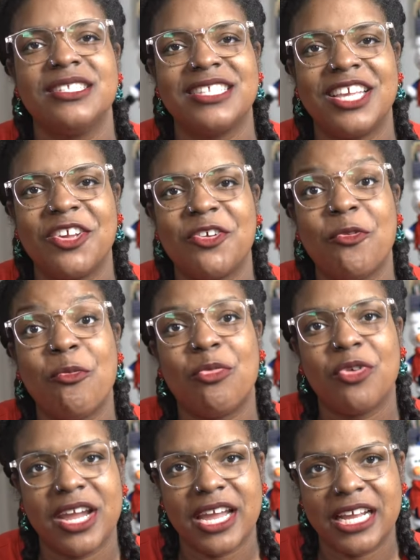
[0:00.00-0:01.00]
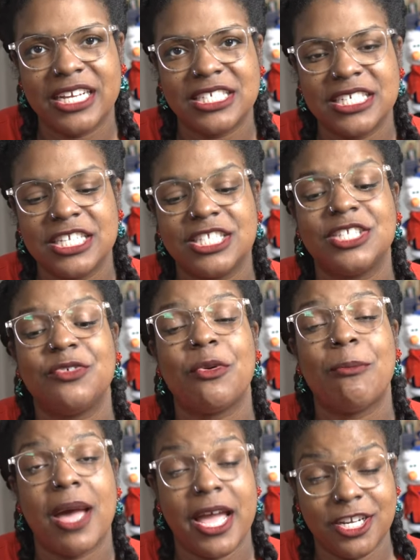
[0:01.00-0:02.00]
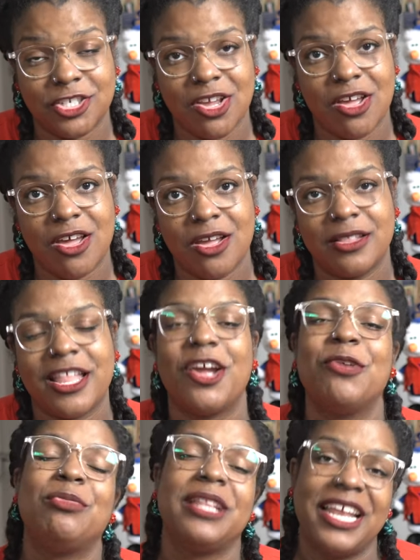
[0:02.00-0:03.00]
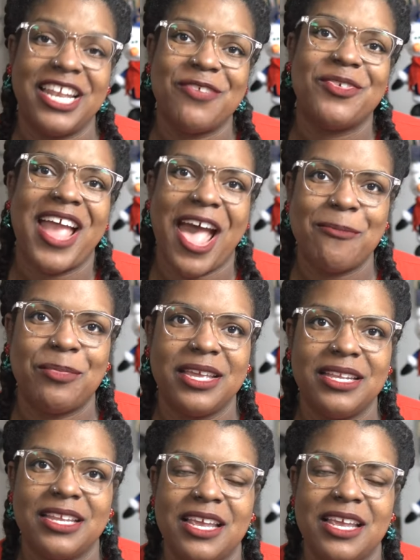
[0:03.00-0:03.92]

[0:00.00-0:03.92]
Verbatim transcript: single bridge to remind y'all that her plan never happened.